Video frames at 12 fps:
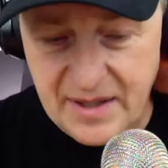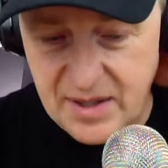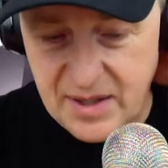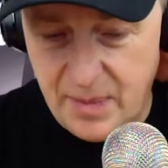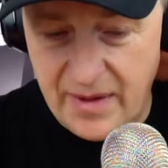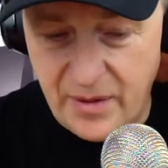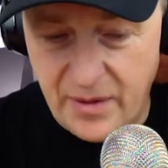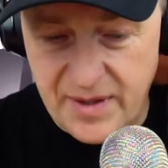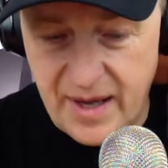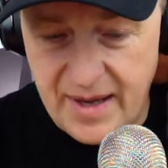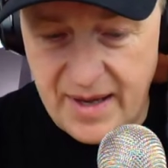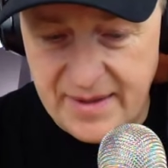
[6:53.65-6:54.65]
by those
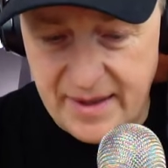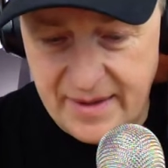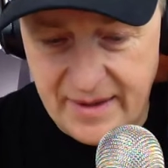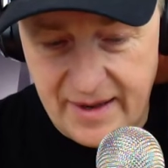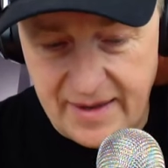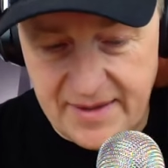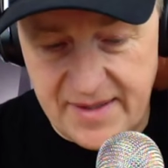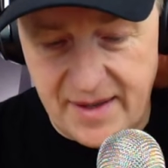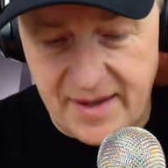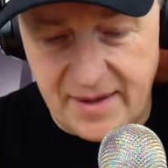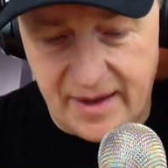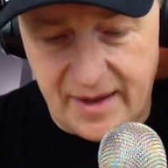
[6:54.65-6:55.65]
guys, and then on
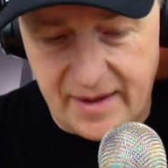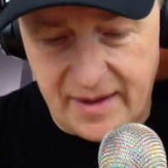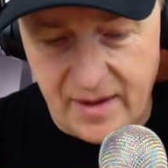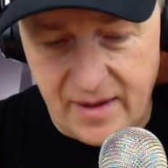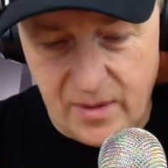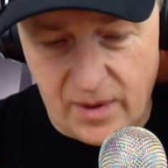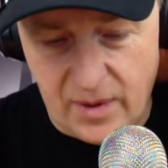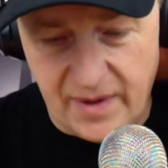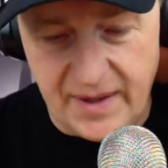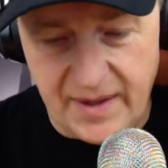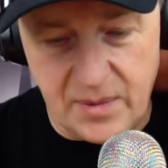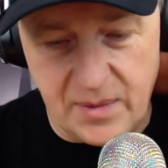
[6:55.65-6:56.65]
Sunday, one of the
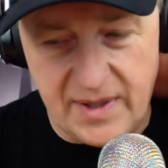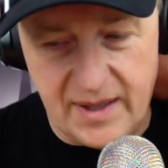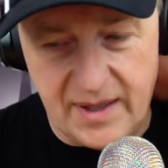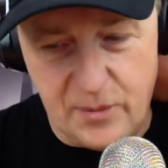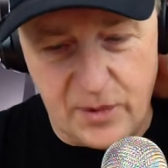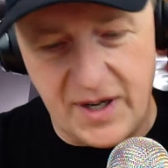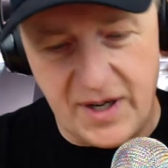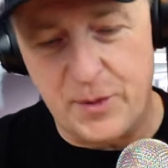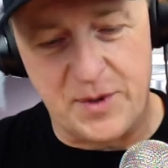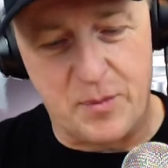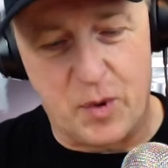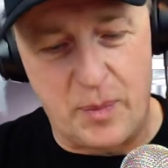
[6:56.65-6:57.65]
things we did, which I
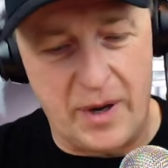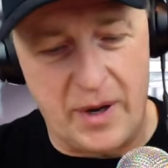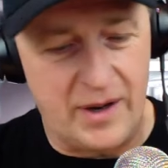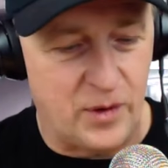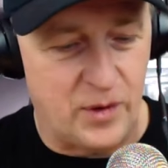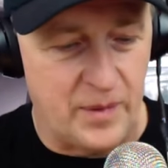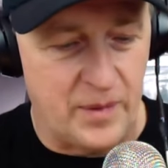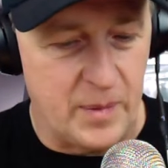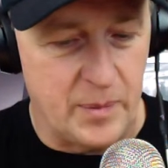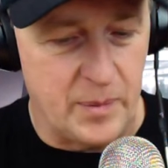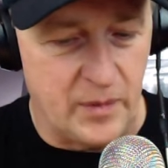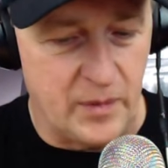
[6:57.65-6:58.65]
wasn't prepared for, but
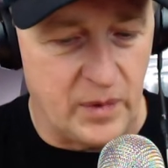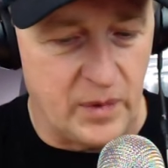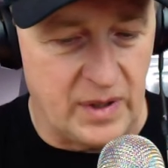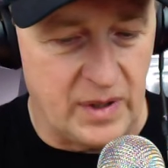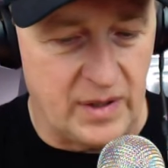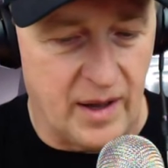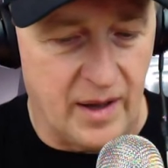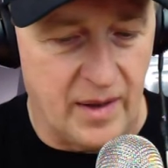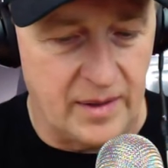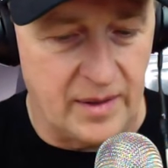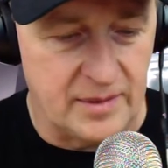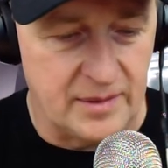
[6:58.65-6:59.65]

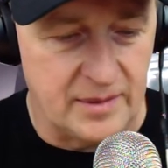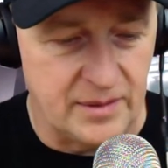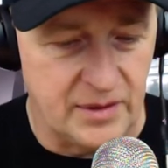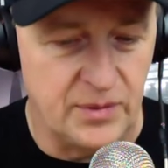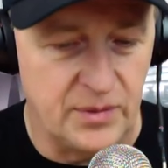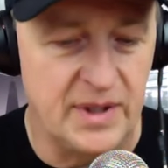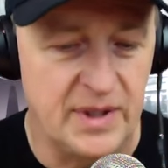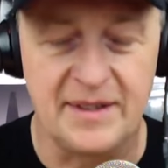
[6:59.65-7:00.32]
uniquely